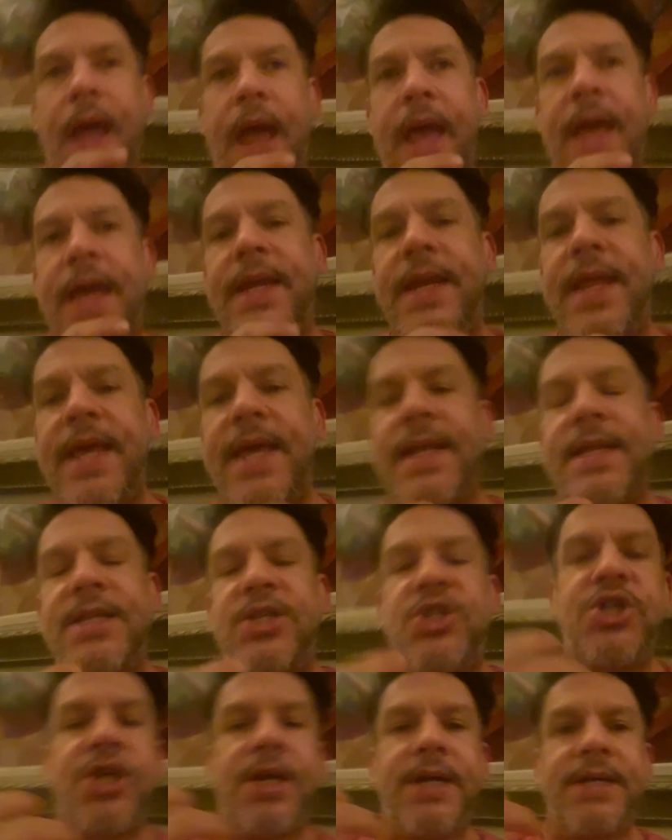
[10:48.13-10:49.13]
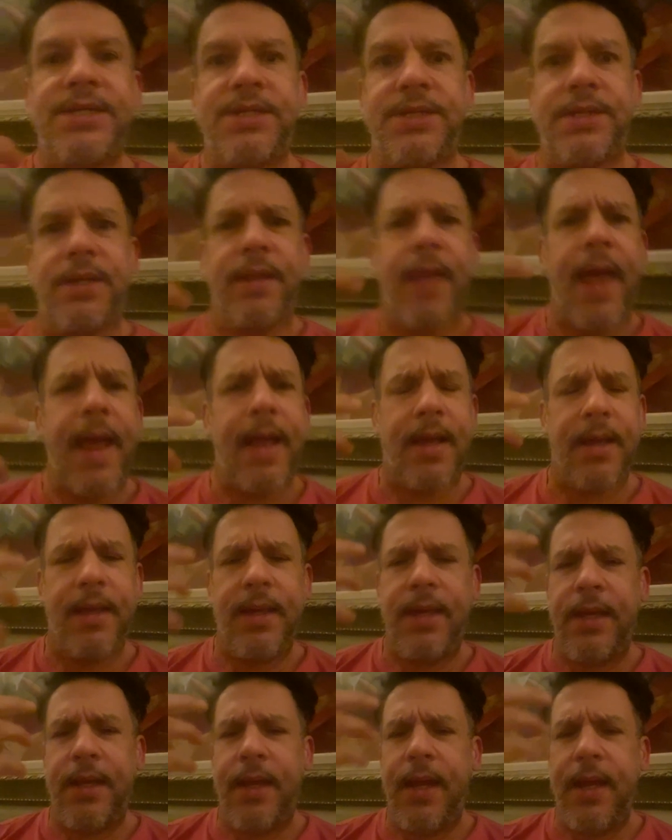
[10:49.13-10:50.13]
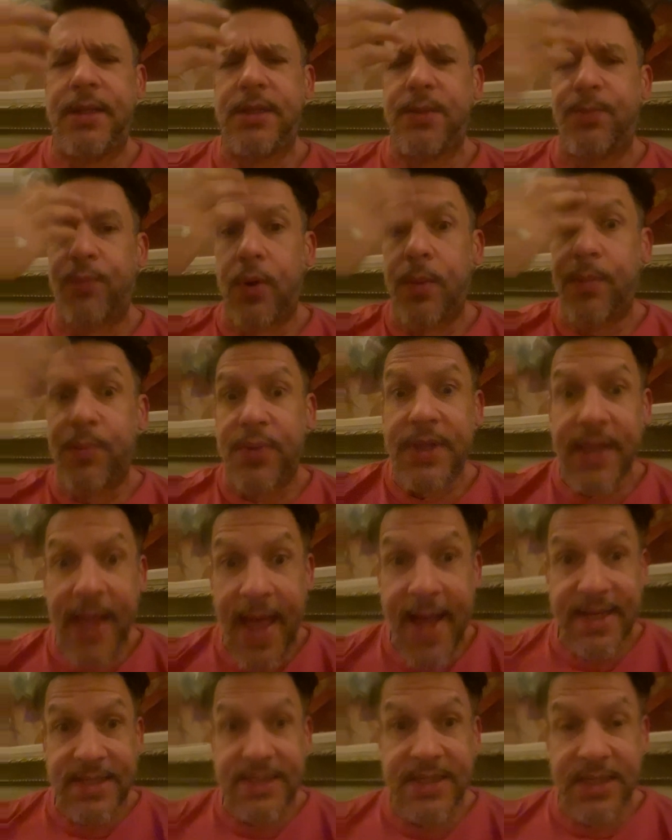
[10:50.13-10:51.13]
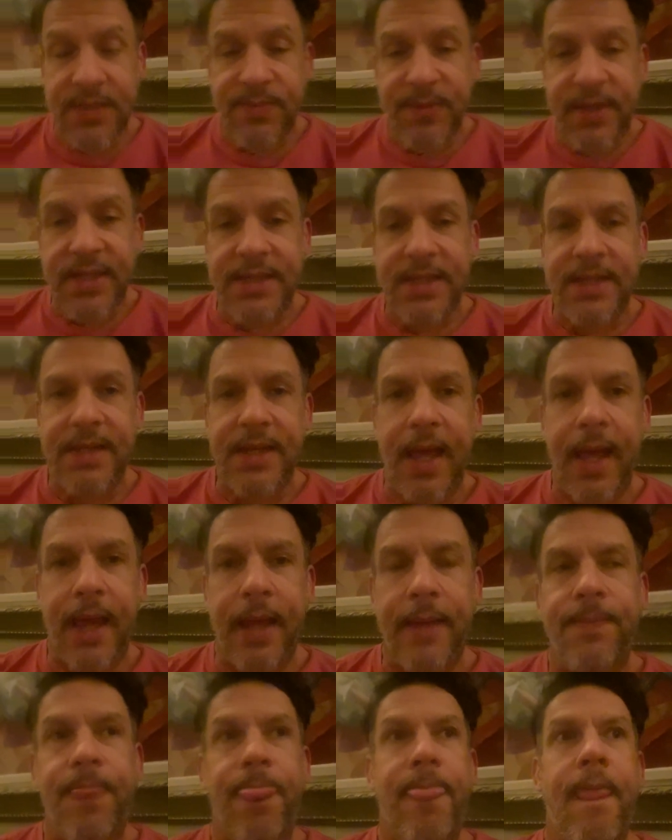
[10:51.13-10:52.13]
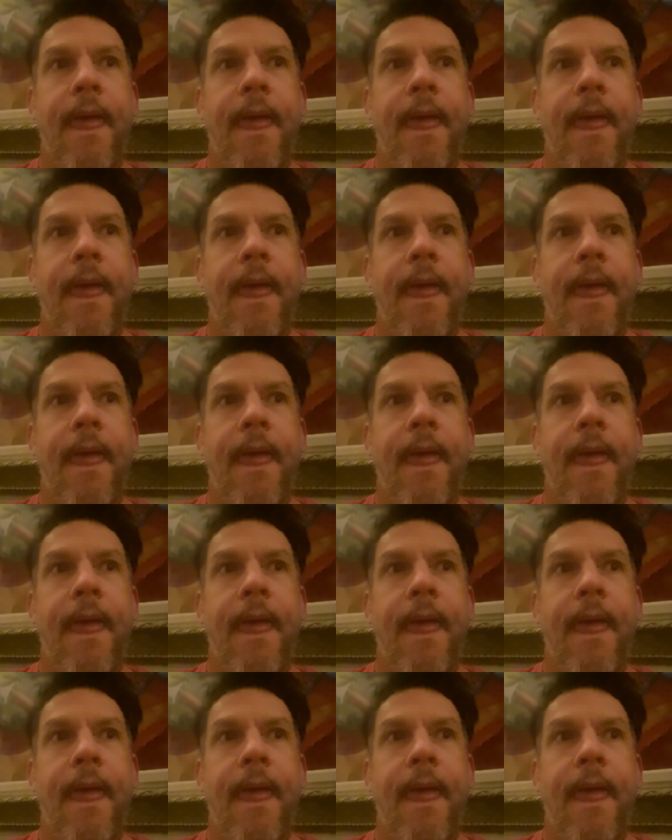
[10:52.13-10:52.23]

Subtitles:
And it just it perplexes me today